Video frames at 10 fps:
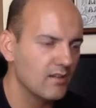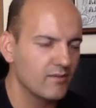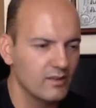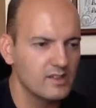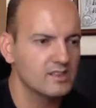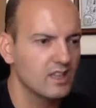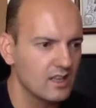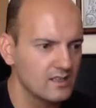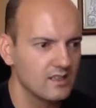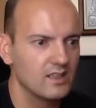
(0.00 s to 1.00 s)
for
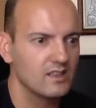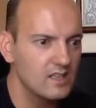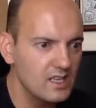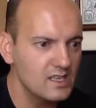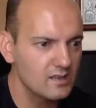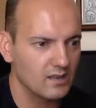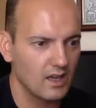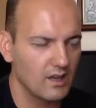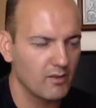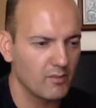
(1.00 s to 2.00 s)
instance, this
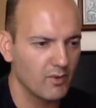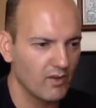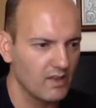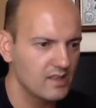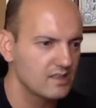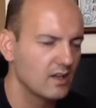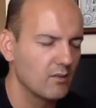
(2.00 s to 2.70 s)
kind of projects,